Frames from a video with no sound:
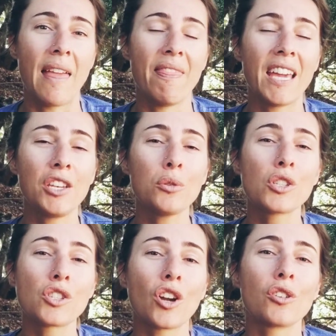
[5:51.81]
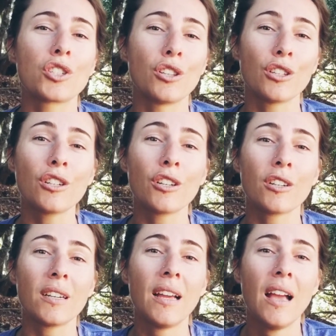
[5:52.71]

And then you start to learn